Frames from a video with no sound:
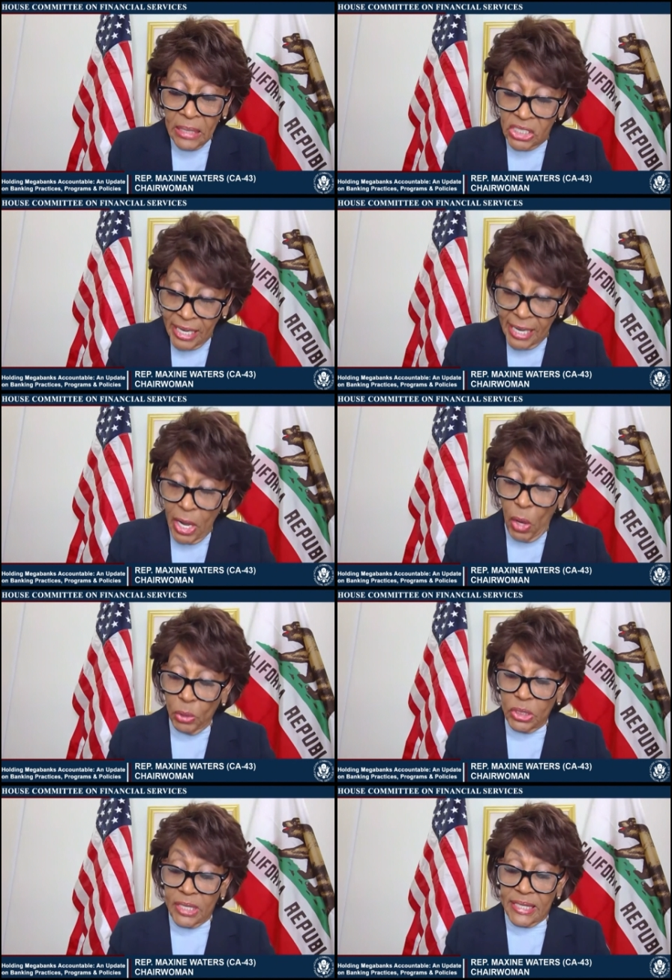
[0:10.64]

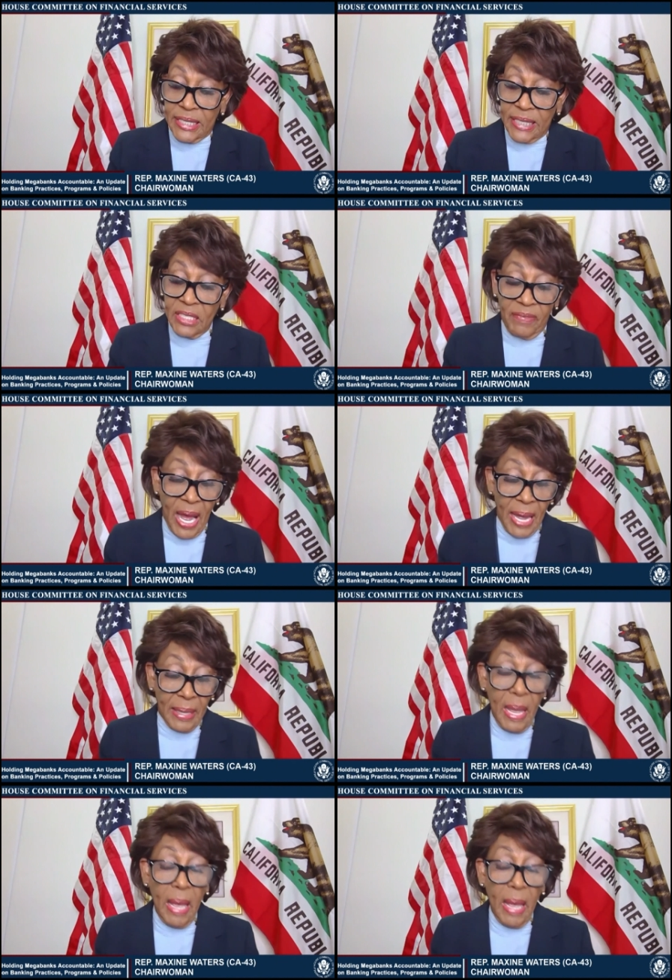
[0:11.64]
CEOs to testify
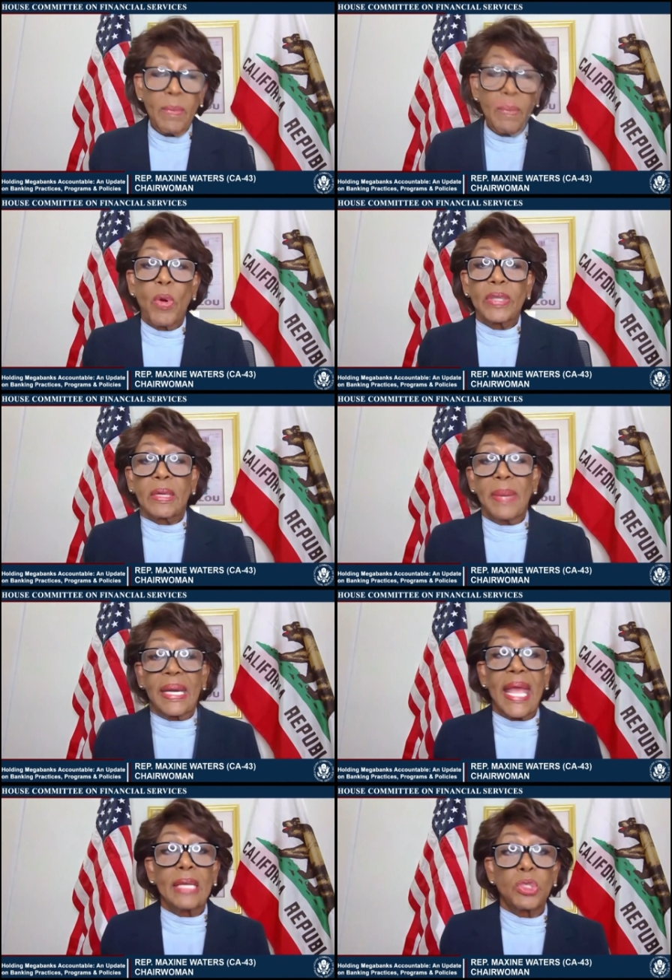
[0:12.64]
before the
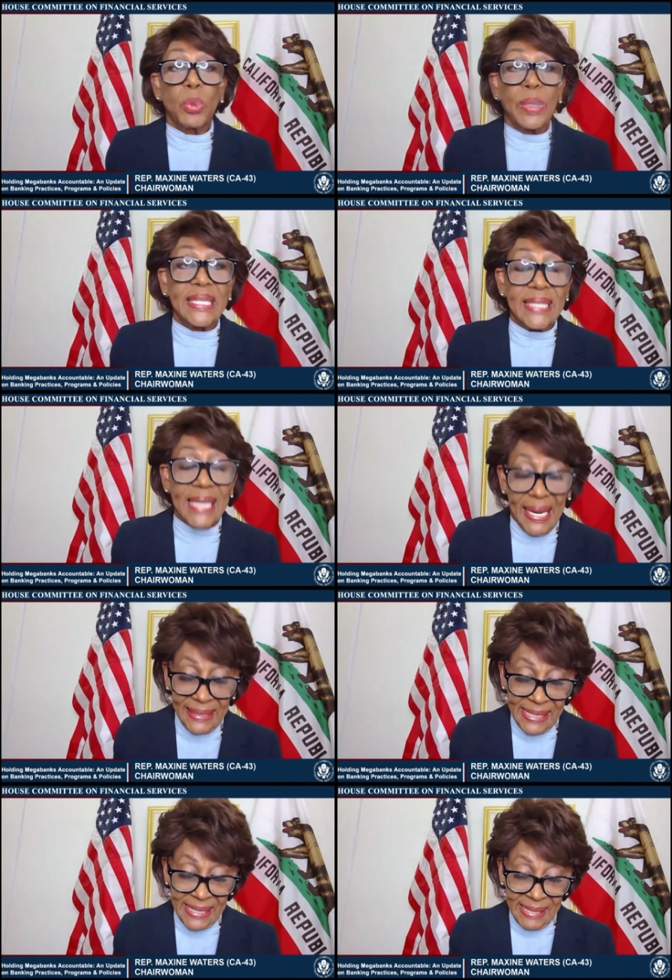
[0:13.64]
committee in
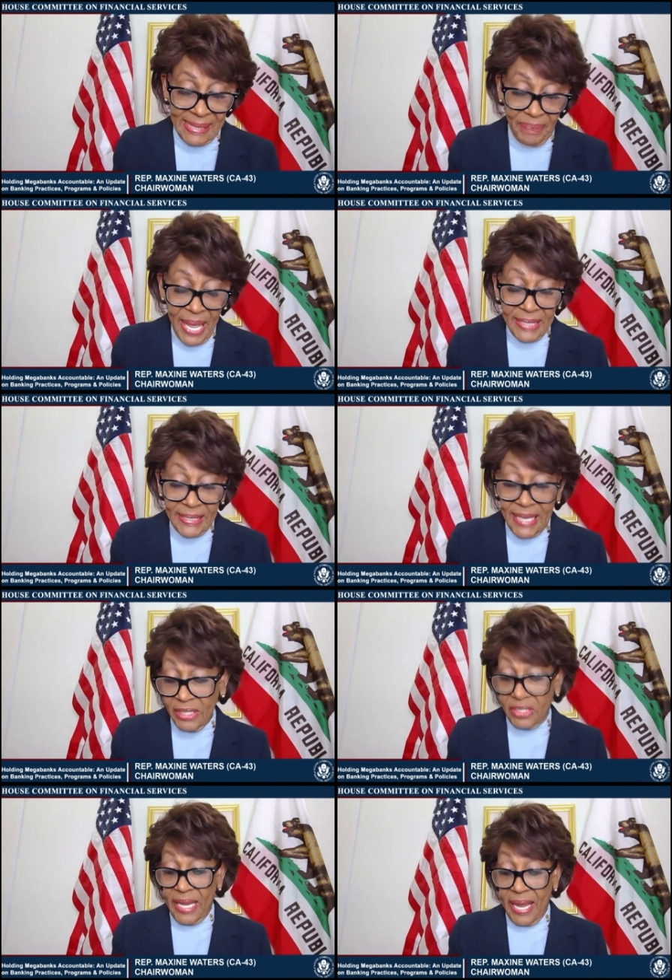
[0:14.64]
2019.
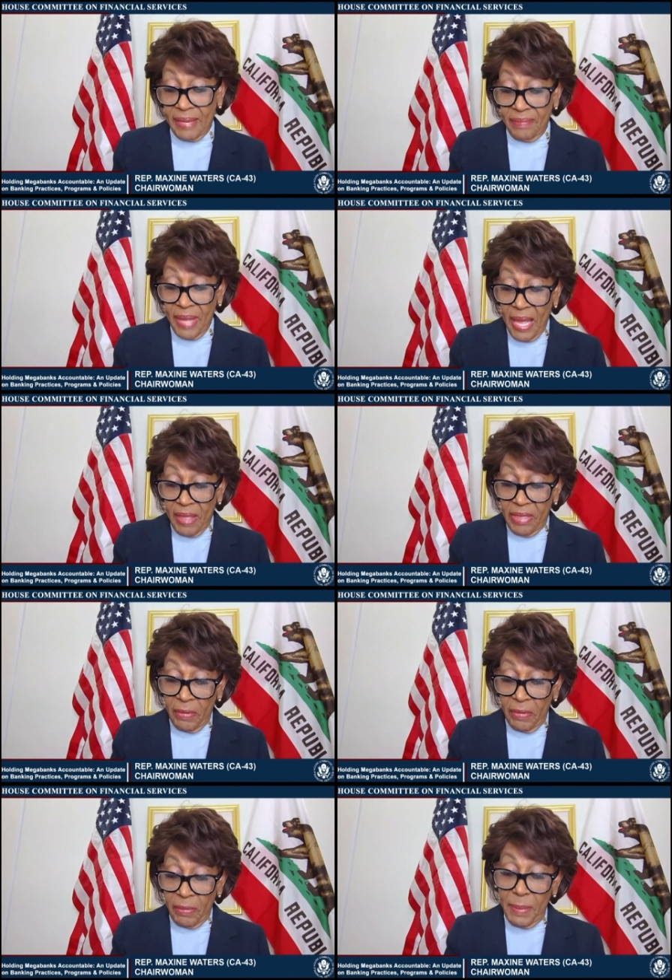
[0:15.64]
Since then,
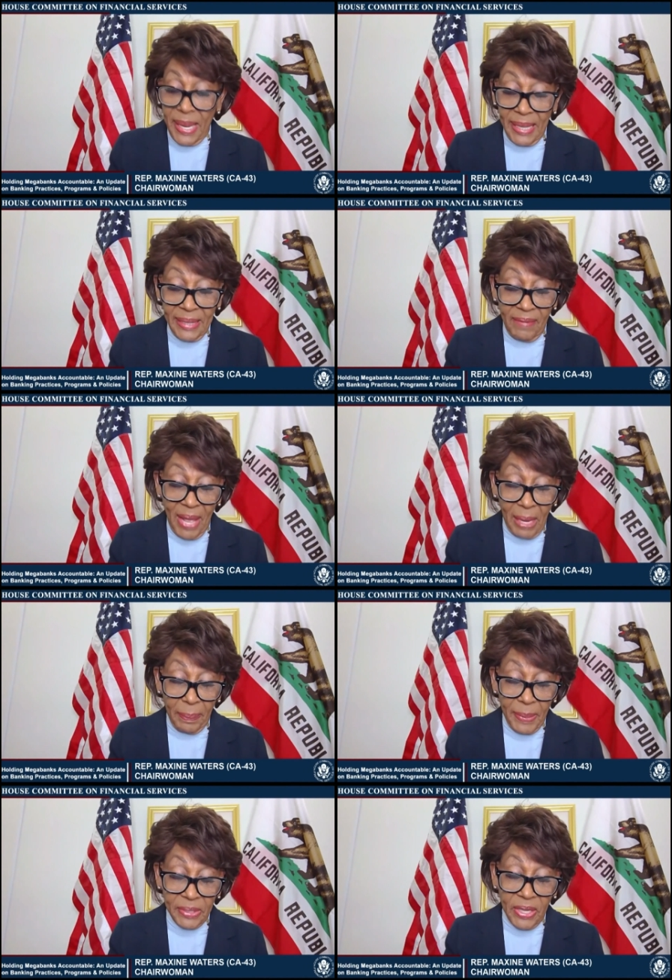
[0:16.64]
there have been many
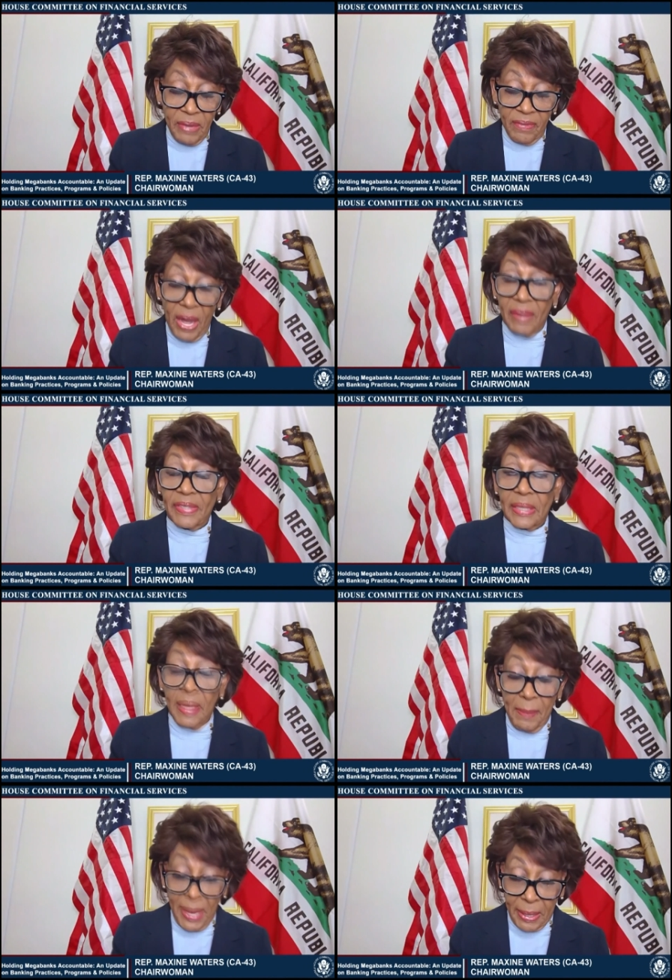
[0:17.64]
developments
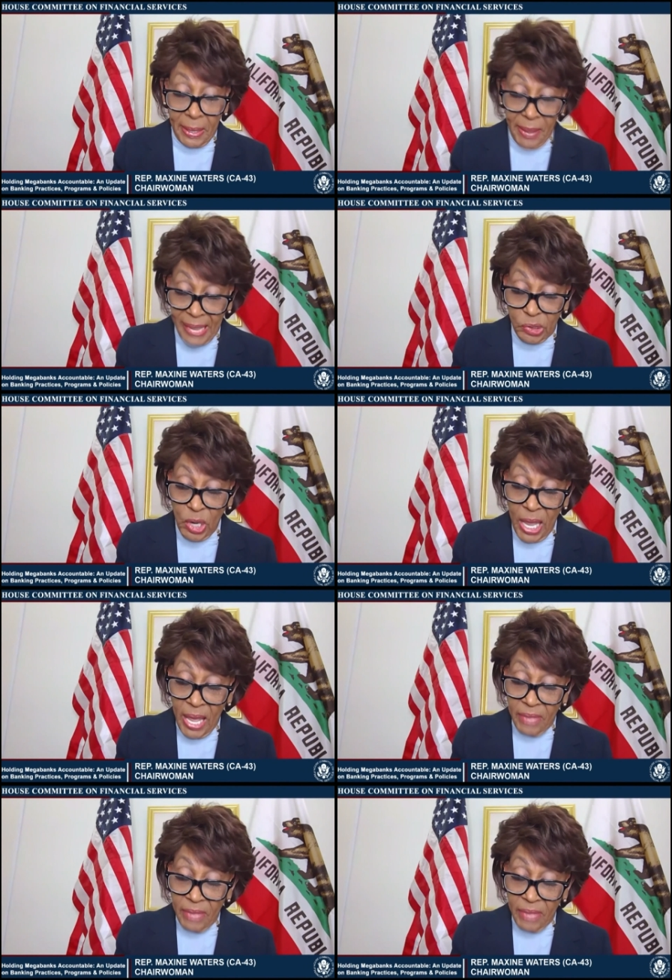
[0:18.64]
involving megabanks